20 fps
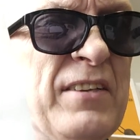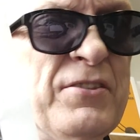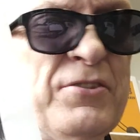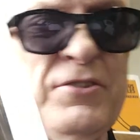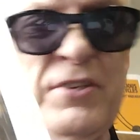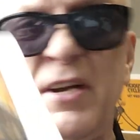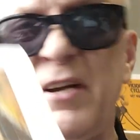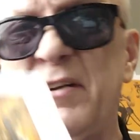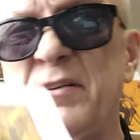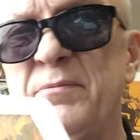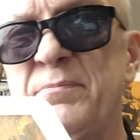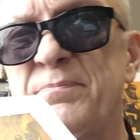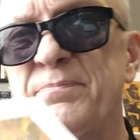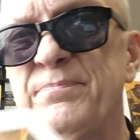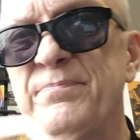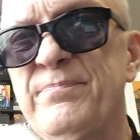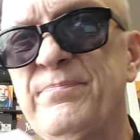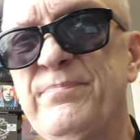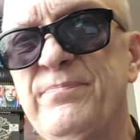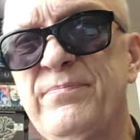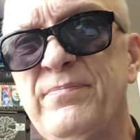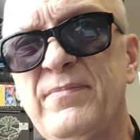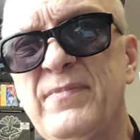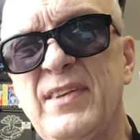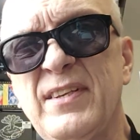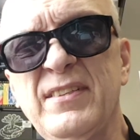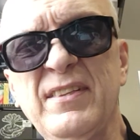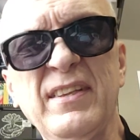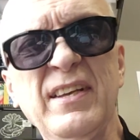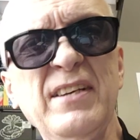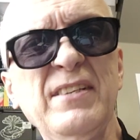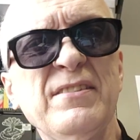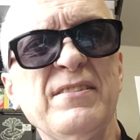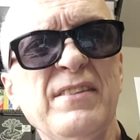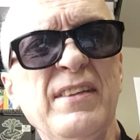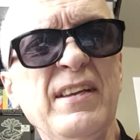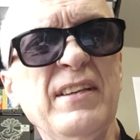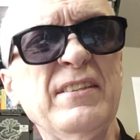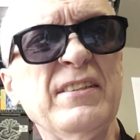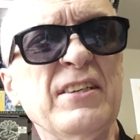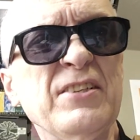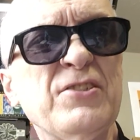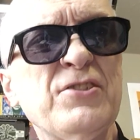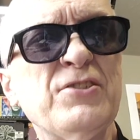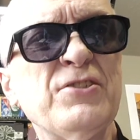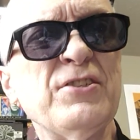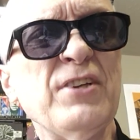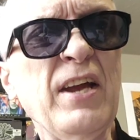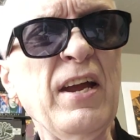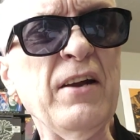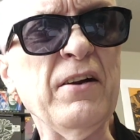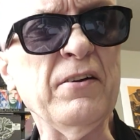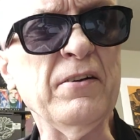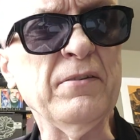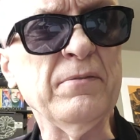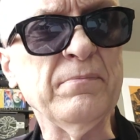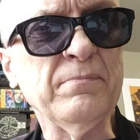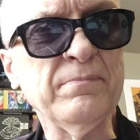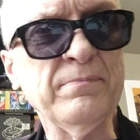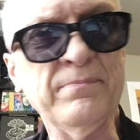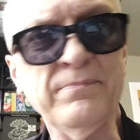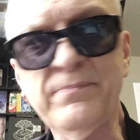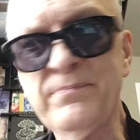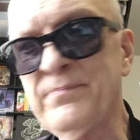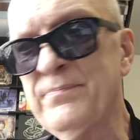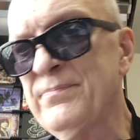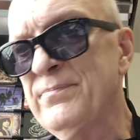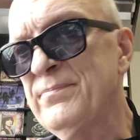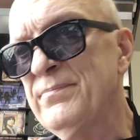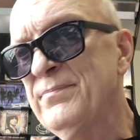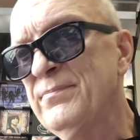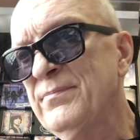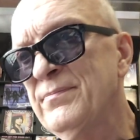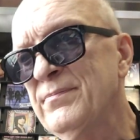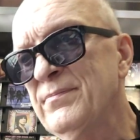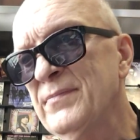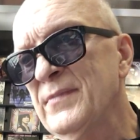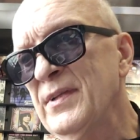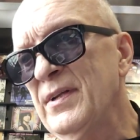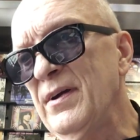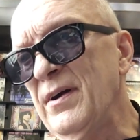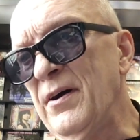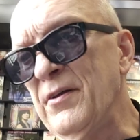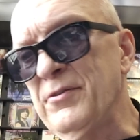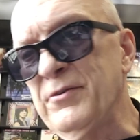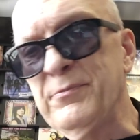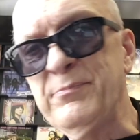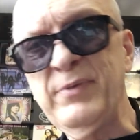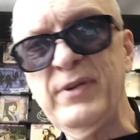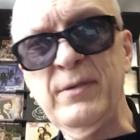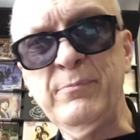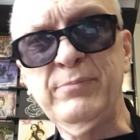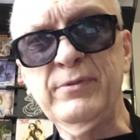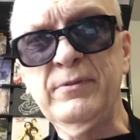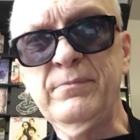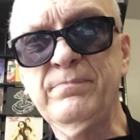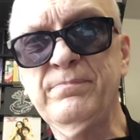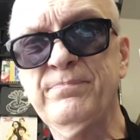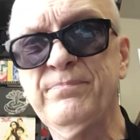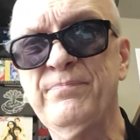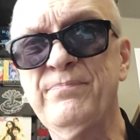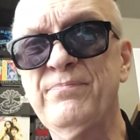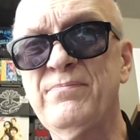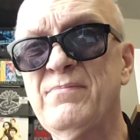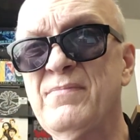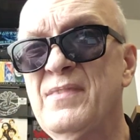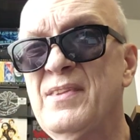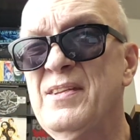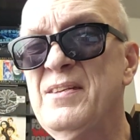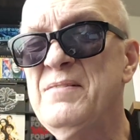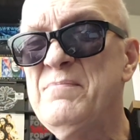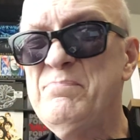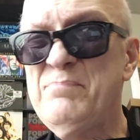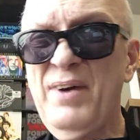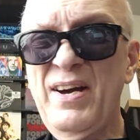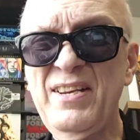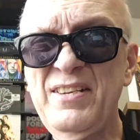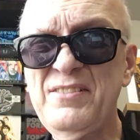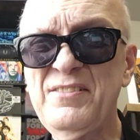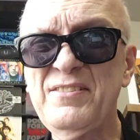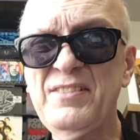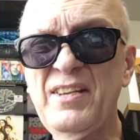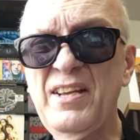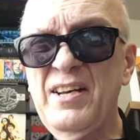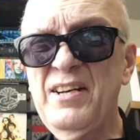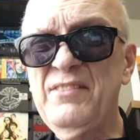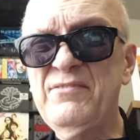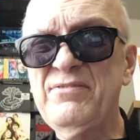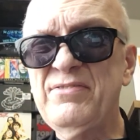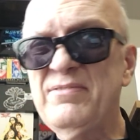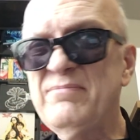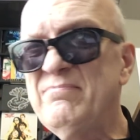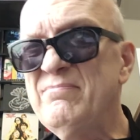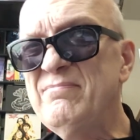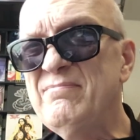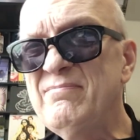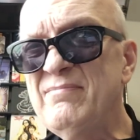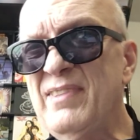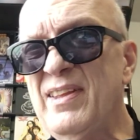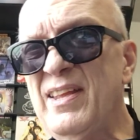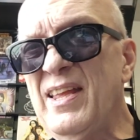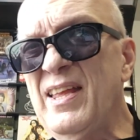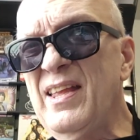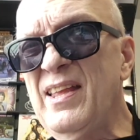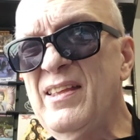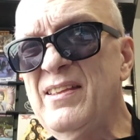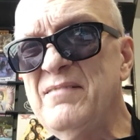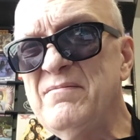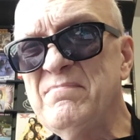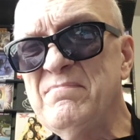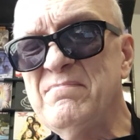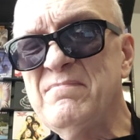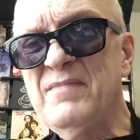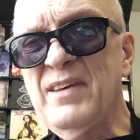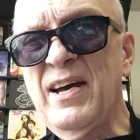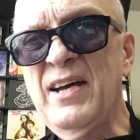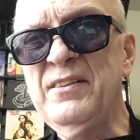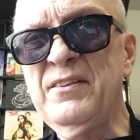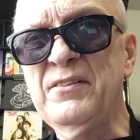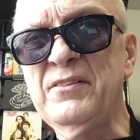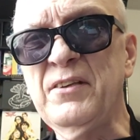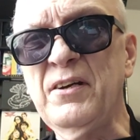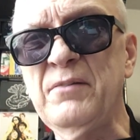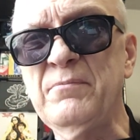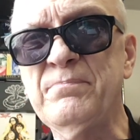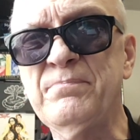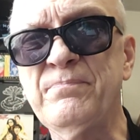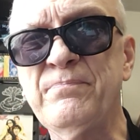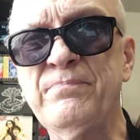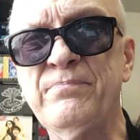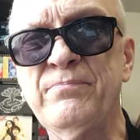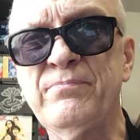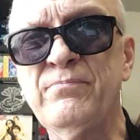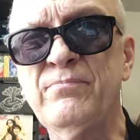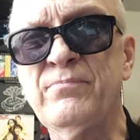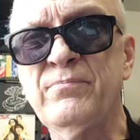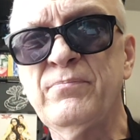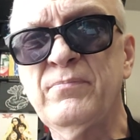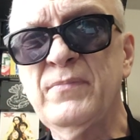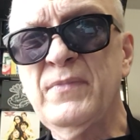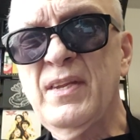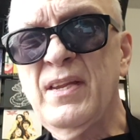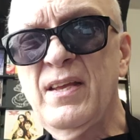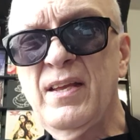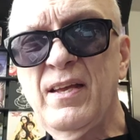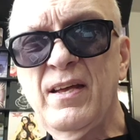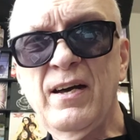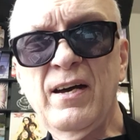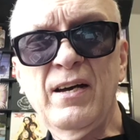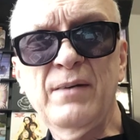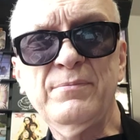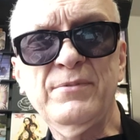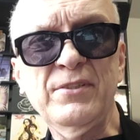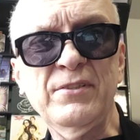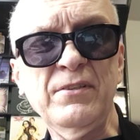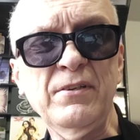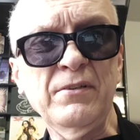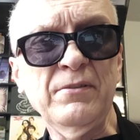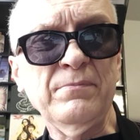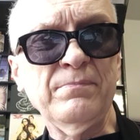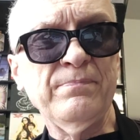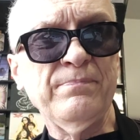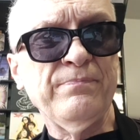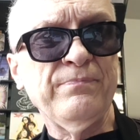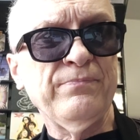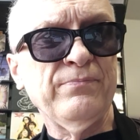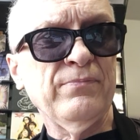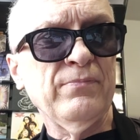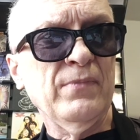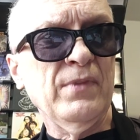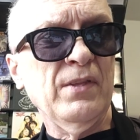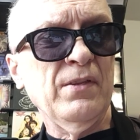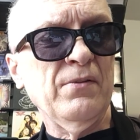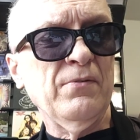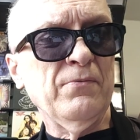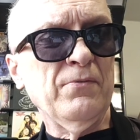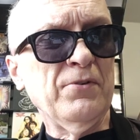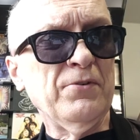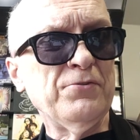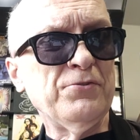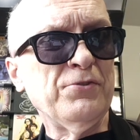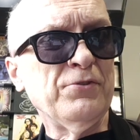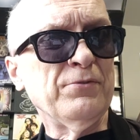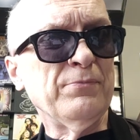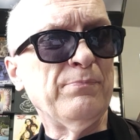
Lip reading: to share. It's a nice thing to share. Other people. By yourself, I don't know. Up to you. Where's your